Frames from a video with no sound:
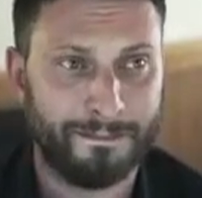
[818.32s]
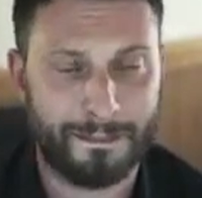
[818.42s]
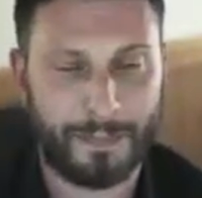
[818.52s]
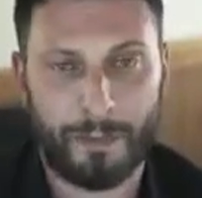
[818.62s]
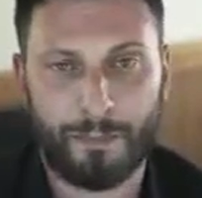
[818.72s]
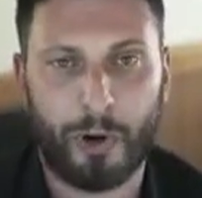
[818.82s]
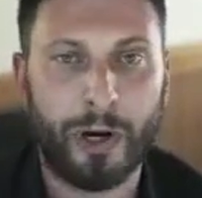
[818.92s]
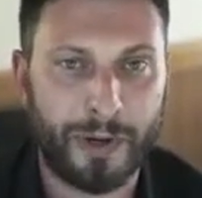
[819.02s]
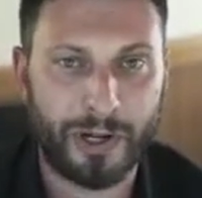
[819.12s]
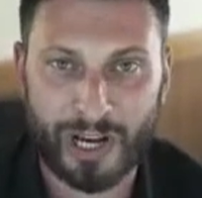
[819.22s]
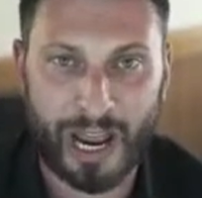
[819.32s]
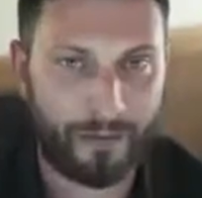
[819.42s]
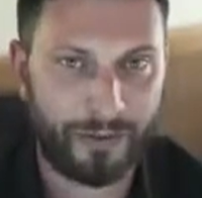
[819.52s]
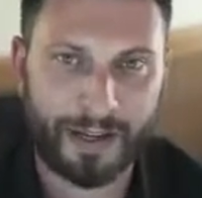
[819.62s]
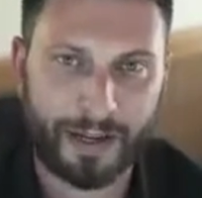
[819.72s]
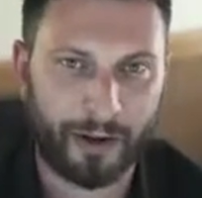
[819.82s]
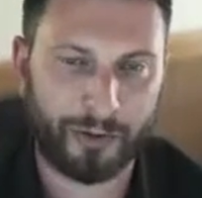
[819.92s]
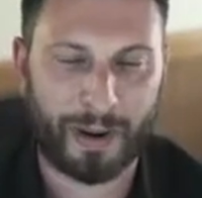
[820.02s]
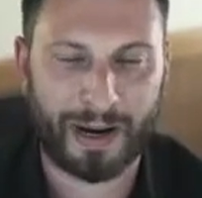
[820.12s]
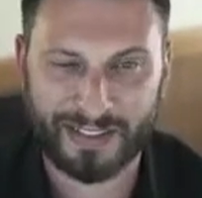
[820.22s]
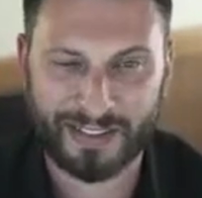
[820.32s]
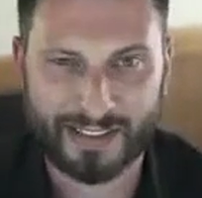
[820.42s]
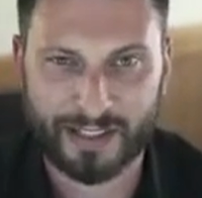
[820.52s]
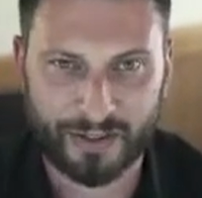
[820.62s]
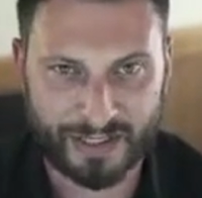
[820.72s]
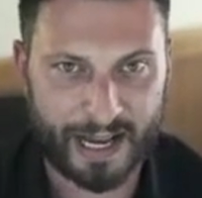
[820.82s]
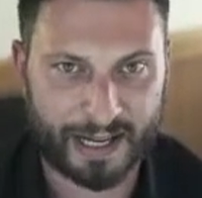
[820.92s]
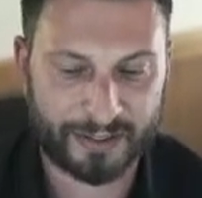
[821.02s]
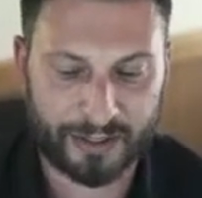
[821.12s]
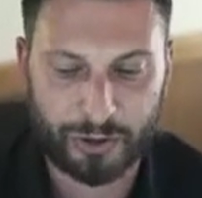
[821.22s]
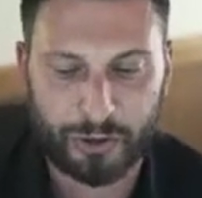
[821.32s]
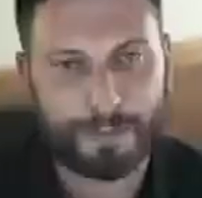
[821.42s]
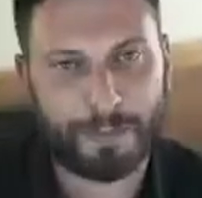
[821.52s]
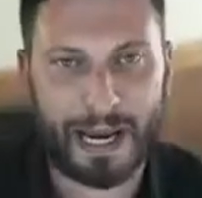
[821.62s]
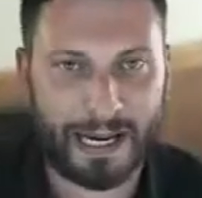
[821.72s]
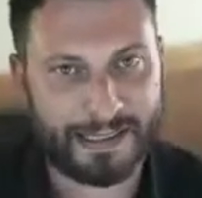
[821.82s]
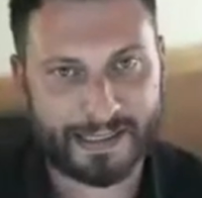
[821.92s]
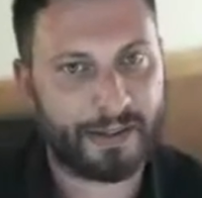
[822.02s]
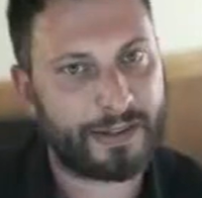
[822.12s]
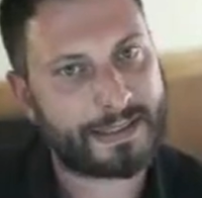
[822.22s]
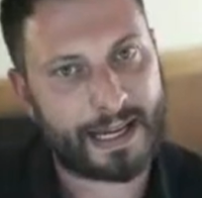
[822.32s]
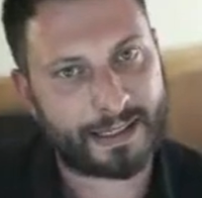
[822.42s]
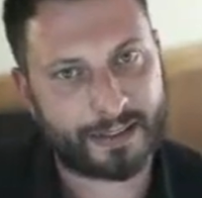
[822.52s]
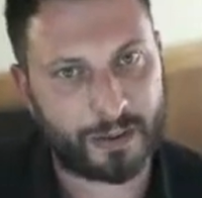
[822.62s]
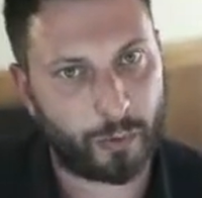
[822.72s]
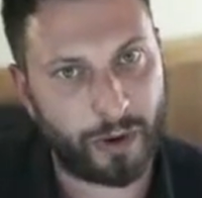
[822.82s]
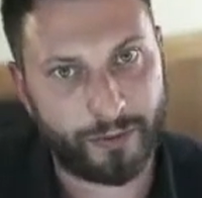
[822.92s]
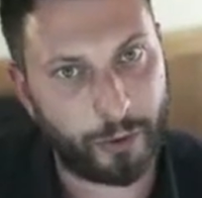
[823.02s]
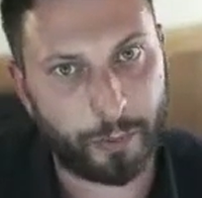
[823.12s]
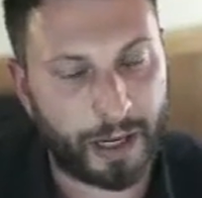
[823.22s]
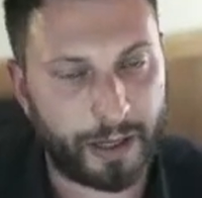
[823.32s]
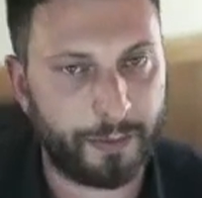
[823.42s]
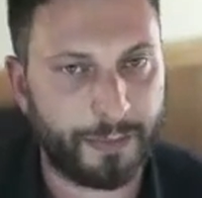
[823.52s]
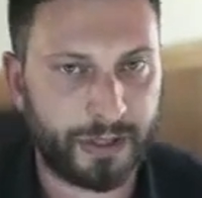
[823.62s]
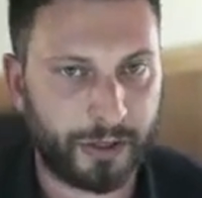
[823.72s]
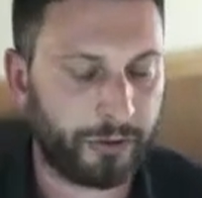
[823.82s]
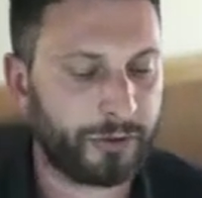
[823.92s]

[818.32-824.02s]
pretty much everything else minus like sales tax, because you're just paying sales tax to wherever you're buying the materials.